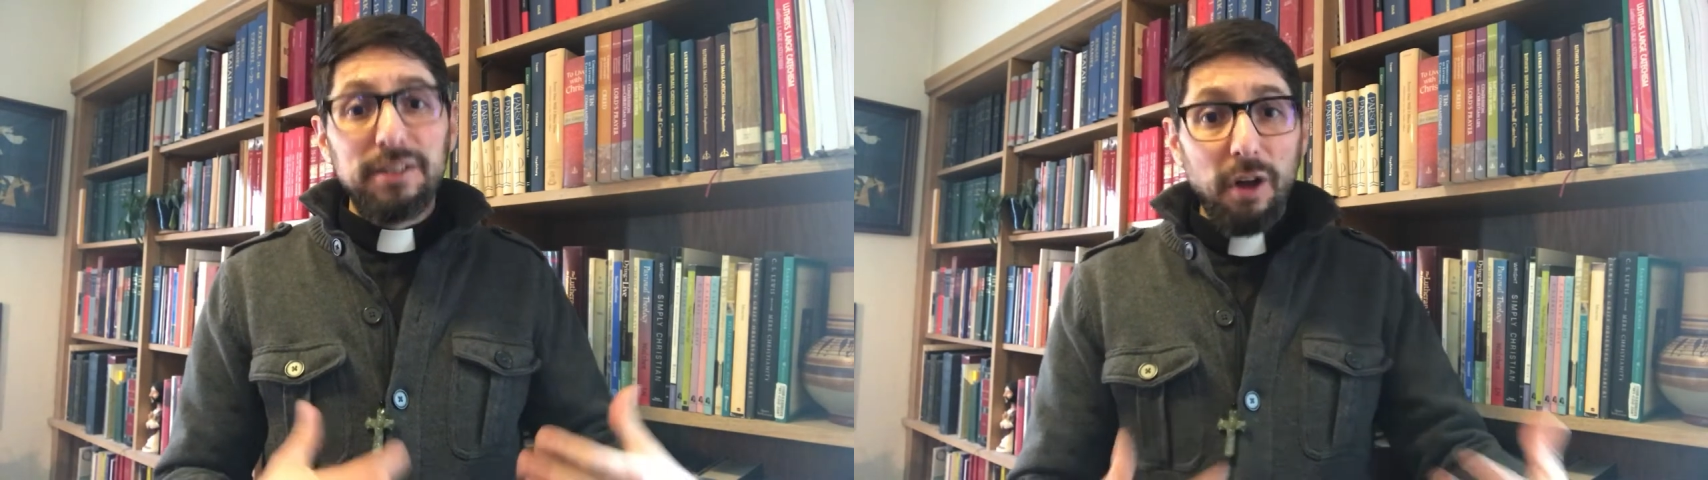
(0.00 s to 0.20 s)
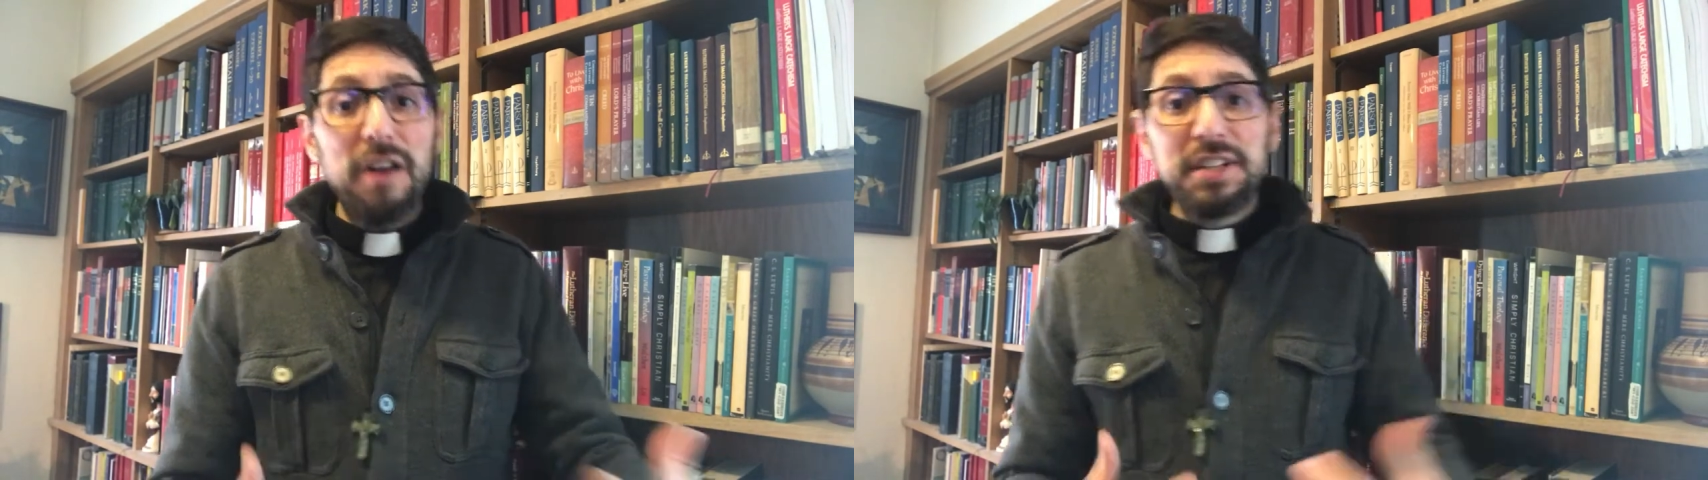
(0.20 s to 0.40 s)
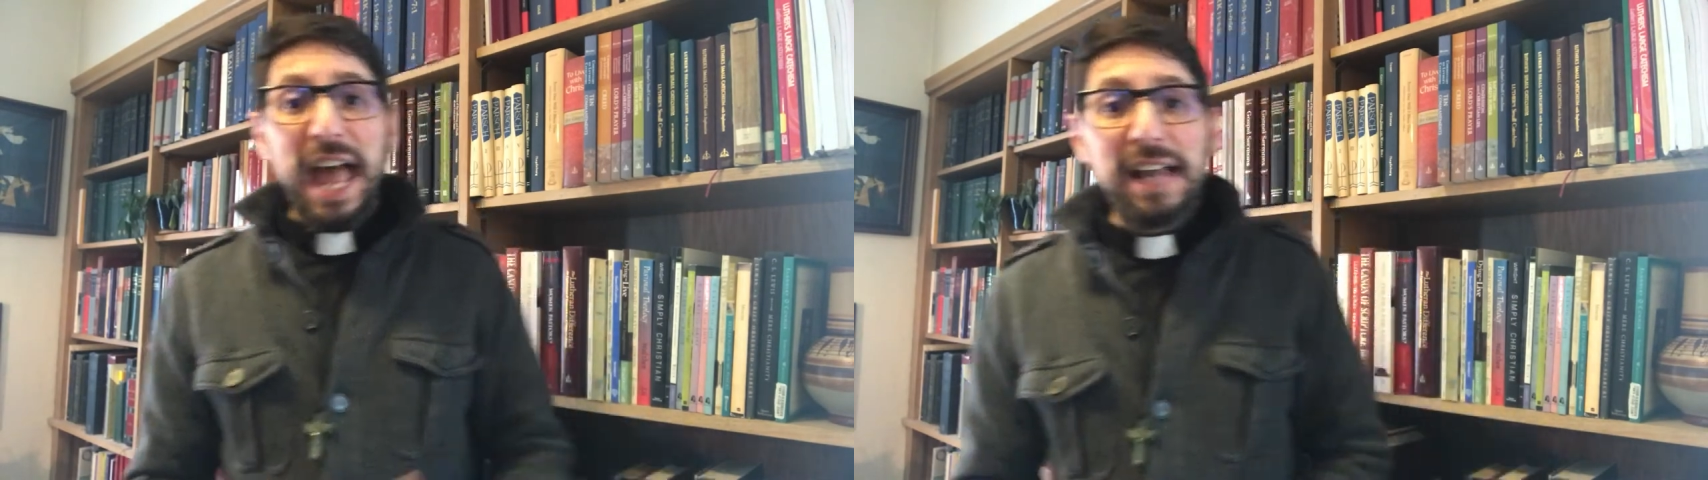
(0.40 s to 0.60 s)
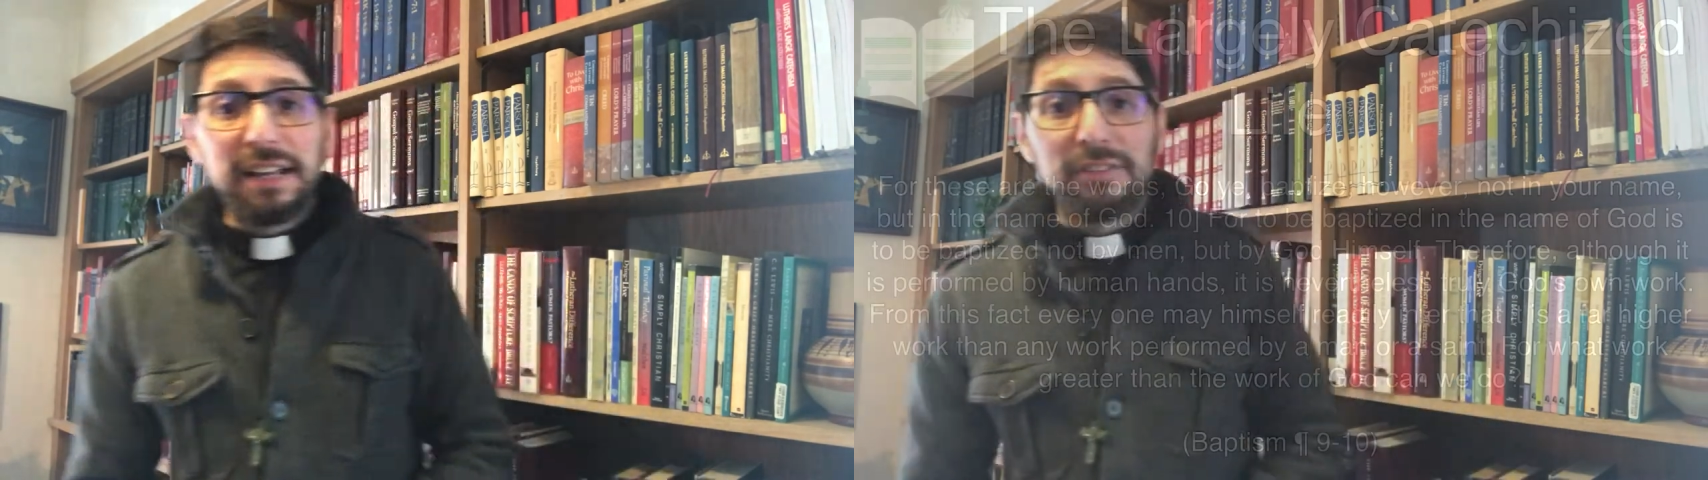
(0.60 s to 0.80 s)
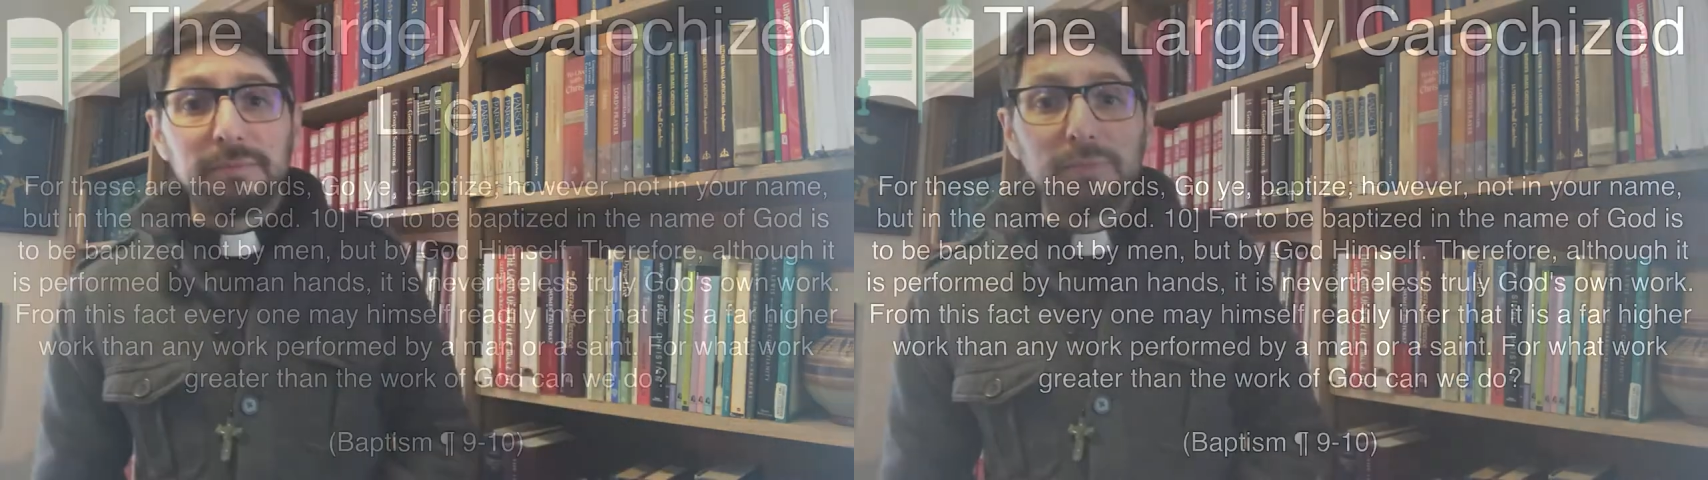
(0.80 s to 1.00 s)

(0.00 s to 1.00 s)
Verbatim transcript: the Large Catechism,